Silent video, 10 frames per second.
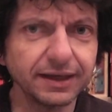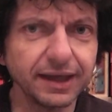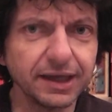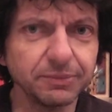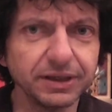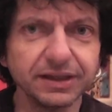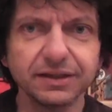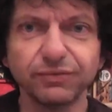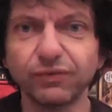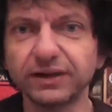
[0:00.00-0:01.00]
game in
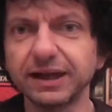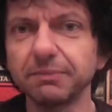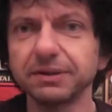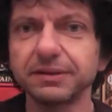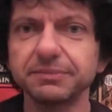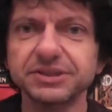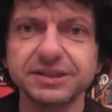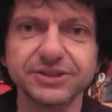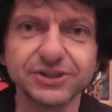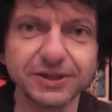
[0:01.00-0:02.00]
the Fire Emblem
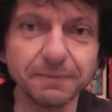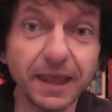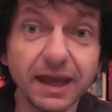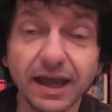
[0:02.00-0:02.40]
system,